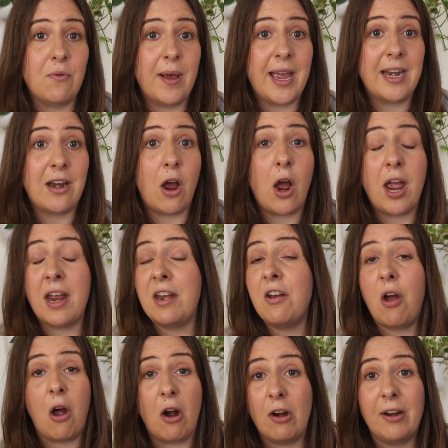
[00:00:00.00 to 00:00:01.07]
UN
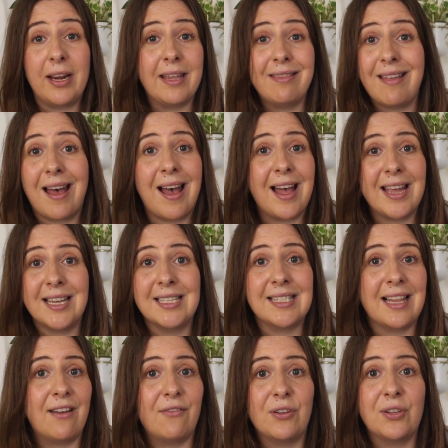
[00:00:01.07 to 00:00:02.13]
and are in the
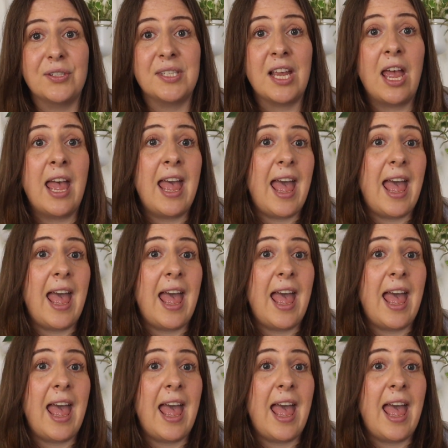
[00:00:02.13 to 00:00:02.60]
highest levels